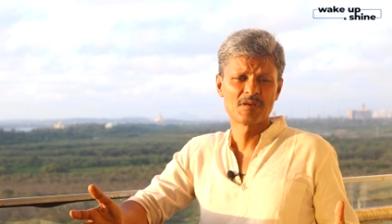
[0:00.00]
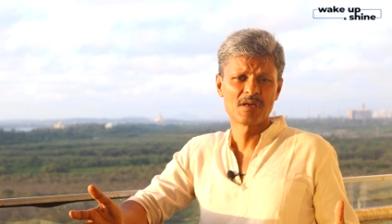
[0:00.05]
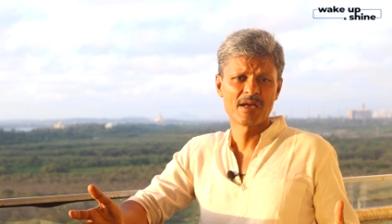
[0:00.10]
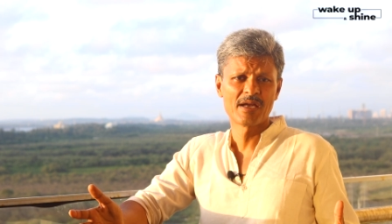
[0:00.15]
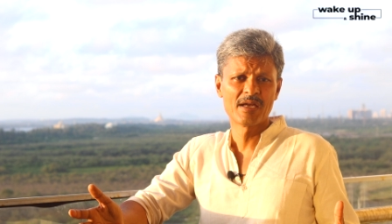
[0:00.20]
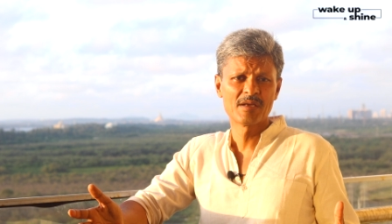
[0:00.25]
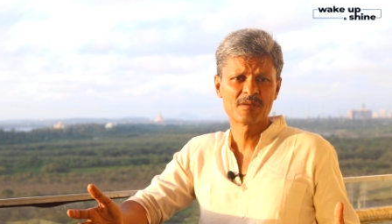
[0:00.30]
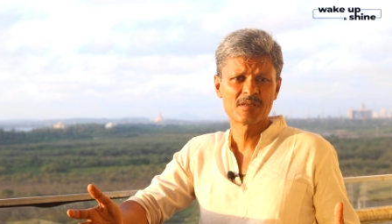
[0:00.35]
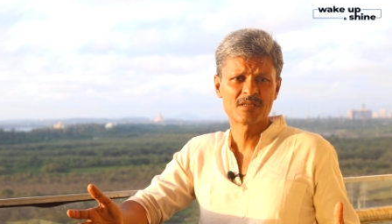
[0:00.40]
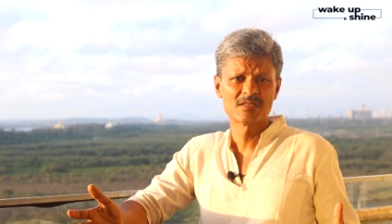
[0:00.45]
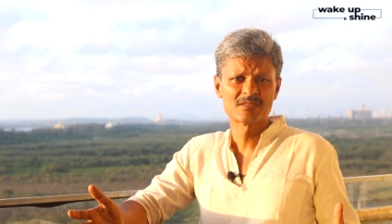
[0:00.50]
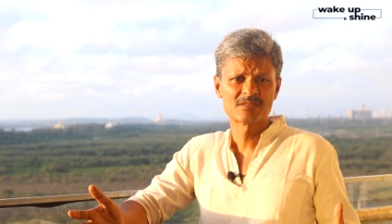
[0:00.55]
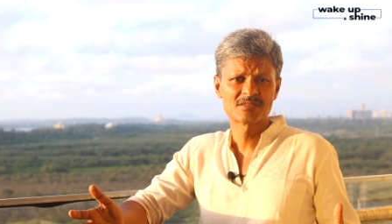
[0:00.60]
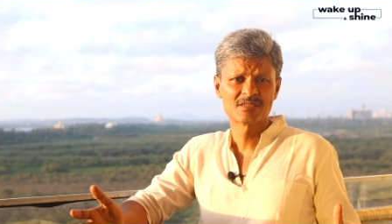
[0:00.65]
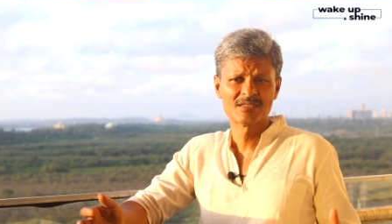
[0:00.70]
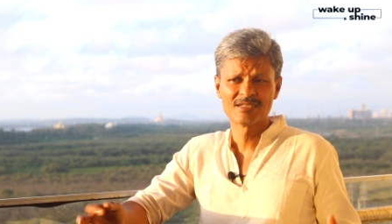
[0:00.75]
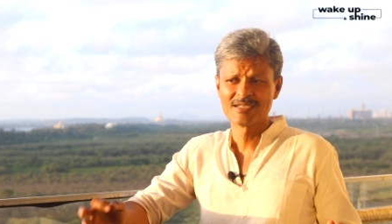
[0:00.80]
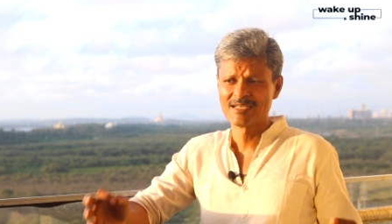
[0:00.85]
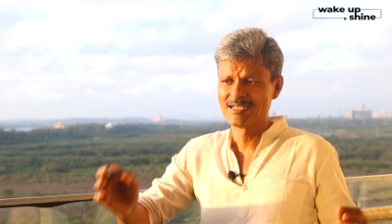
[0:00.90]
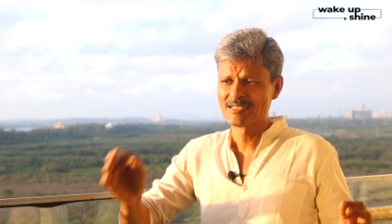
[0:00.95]
I am
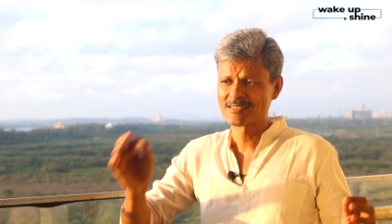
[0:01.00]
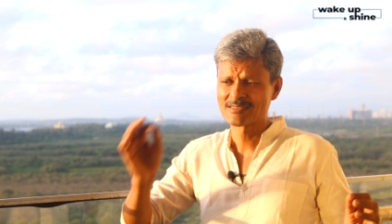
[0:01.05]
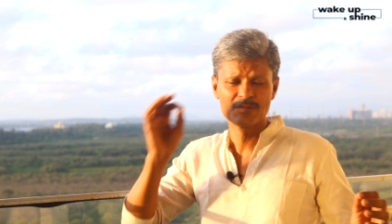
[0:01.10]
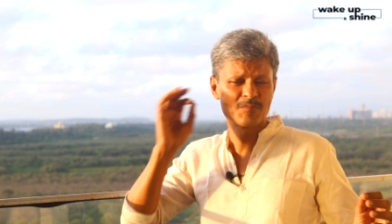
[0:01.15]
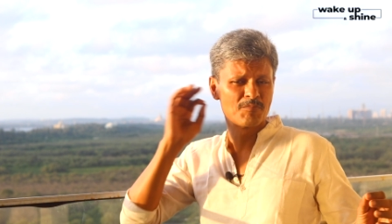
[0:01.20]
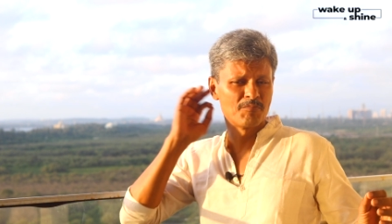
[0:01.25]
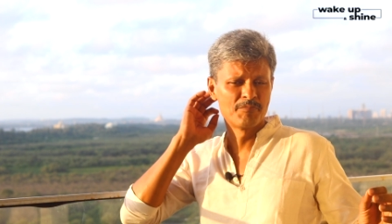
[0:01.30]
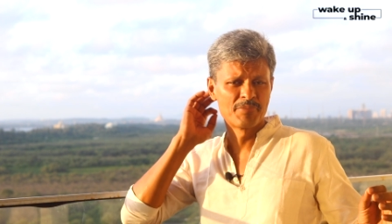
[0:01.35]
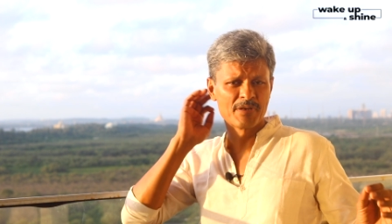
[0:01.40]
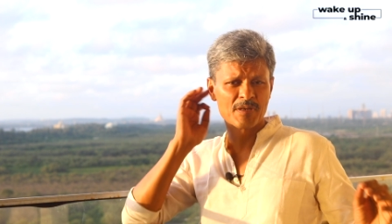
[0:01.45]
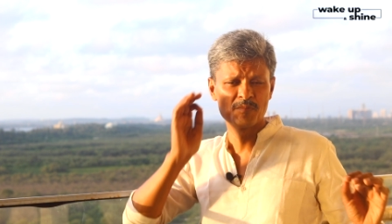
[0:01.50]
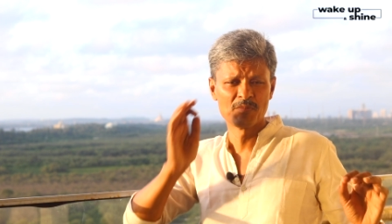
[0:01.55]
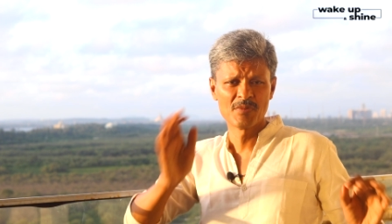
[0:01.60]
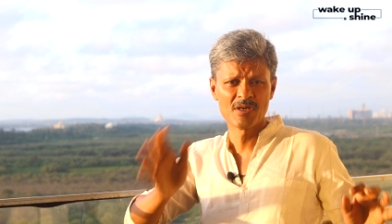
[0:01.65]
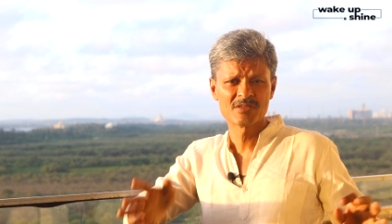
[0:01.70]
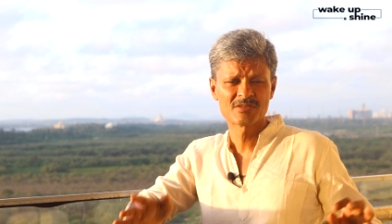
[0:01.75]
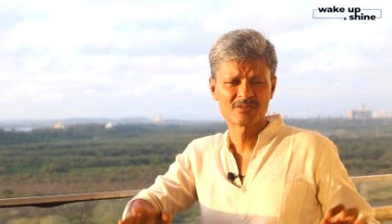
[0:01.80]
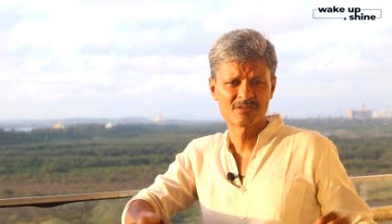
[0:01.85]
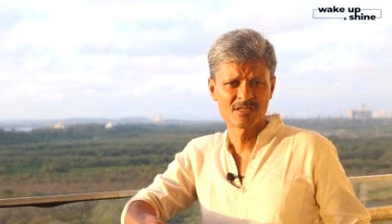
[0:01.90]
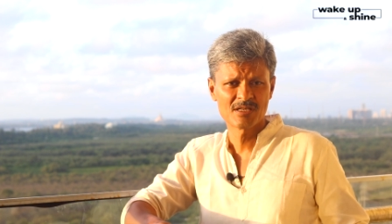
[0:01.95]
concerned, it's a
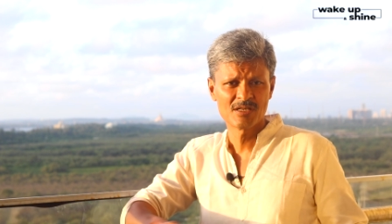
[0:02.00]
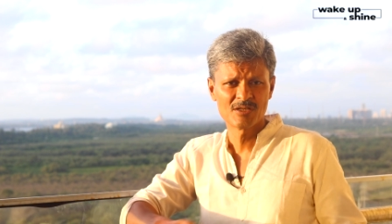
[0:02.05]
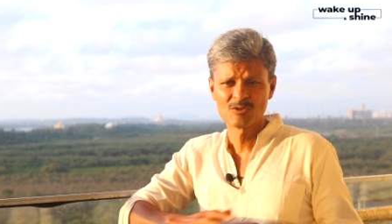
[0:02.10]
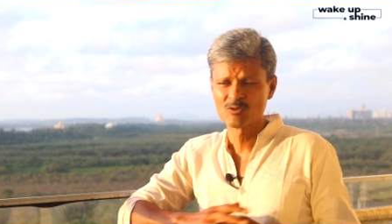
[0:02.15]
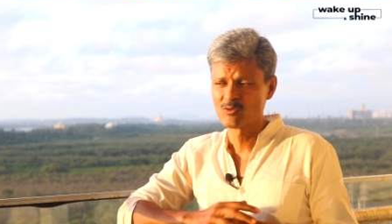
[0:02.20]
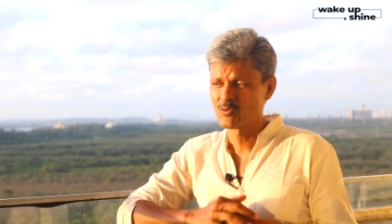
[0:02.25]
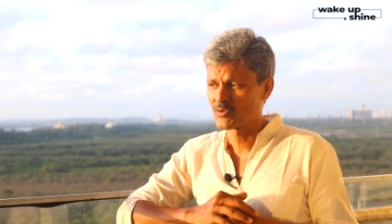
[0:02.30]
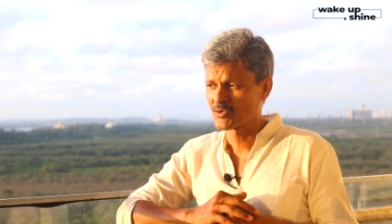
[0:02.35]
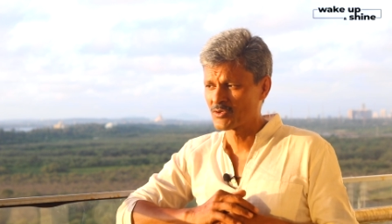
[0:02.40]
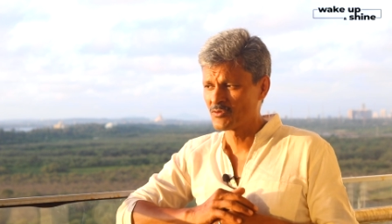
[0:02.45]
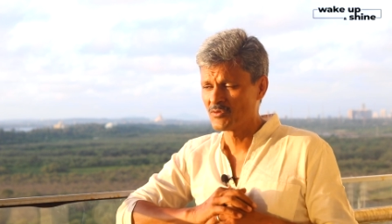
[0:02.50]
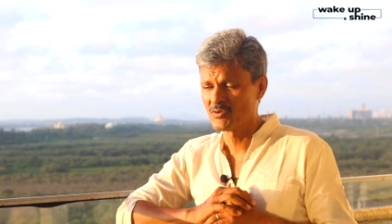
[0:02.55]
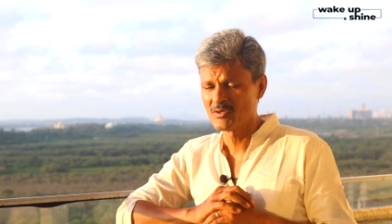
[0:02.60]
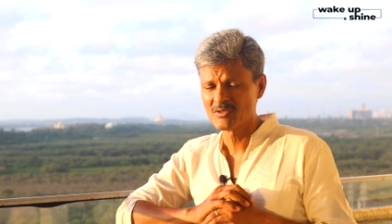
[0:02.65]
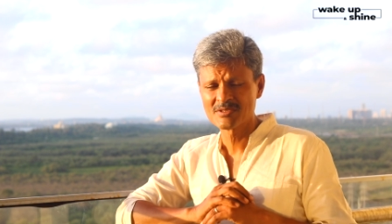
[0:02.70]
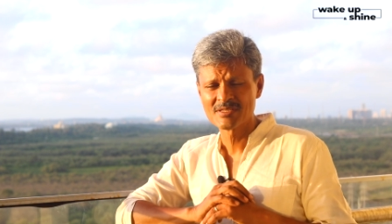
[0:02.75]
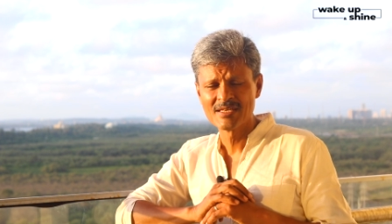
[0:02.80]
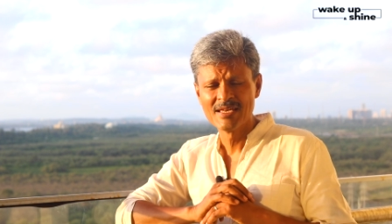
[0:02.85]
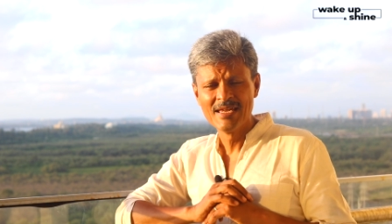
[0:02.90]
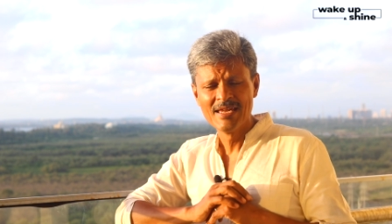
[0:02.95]
brahmastra to
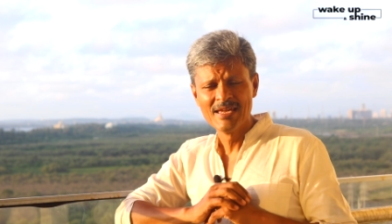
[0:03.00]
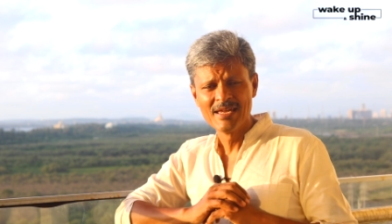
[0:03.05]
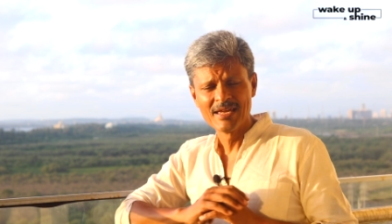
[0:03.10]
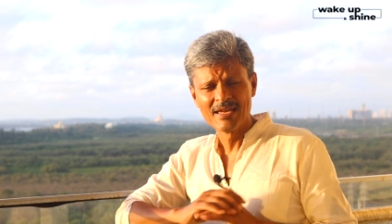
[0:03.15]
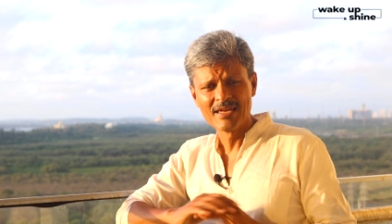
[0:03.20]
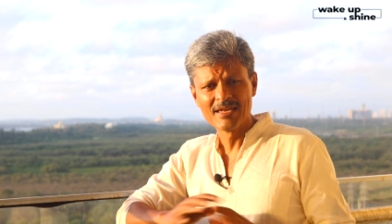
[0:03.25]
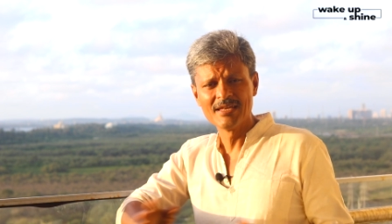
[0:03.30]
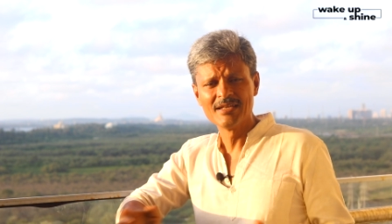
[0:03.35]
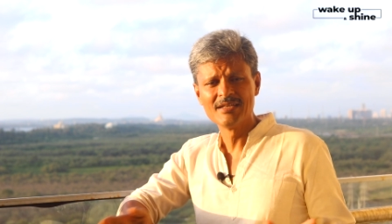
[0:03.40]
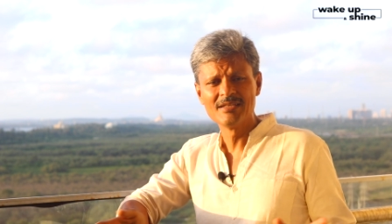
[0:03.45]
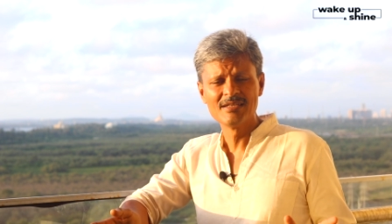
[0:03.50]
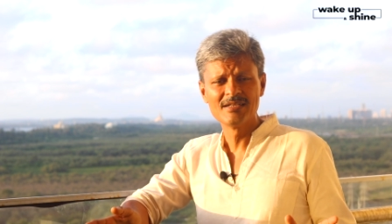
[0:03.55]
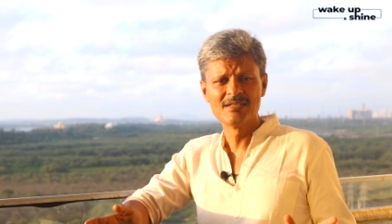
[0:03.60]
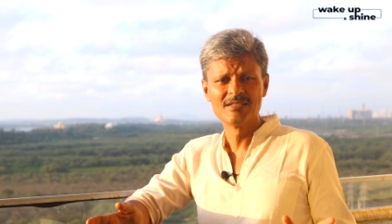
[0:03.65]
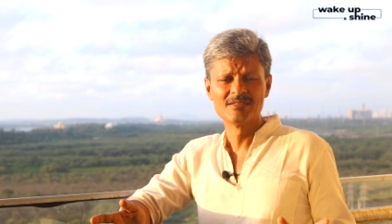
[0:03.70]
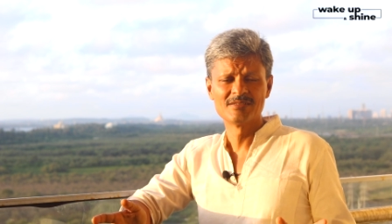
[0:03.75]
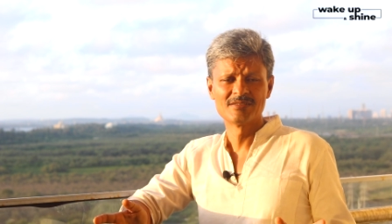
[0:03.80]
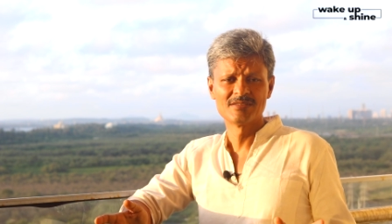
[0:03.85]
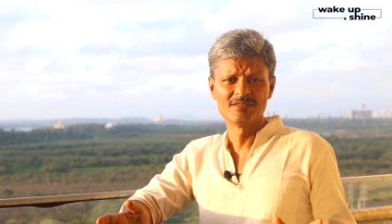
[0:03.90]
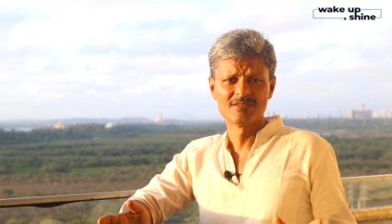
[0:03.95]
reverse any
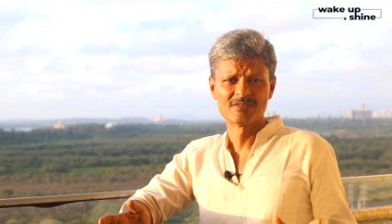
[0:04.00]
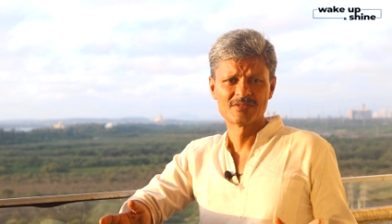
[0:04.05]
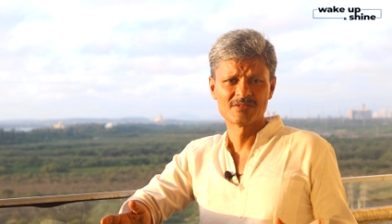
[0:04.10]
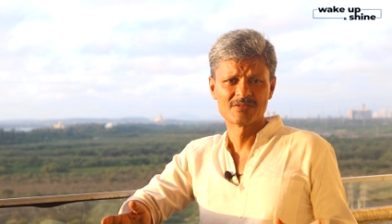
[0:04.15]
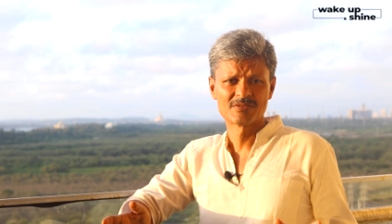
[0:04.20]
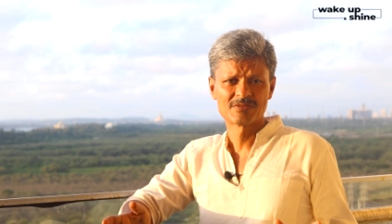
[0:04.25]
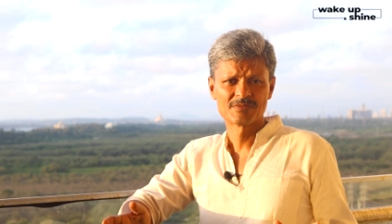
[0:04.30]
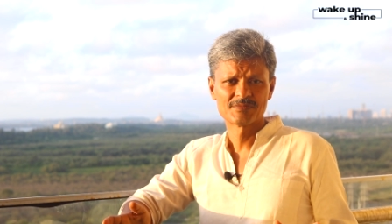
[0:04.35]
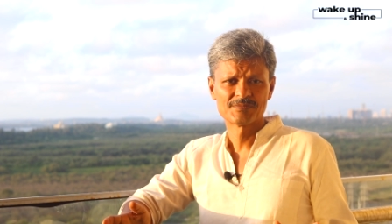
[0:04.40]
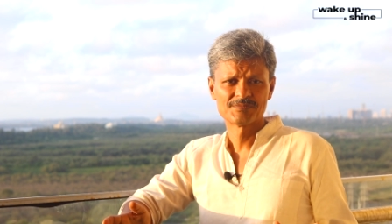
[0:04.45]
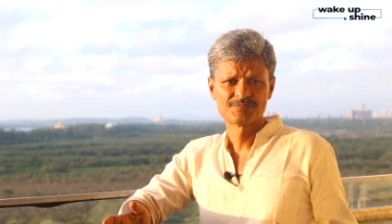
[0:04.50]
diseases.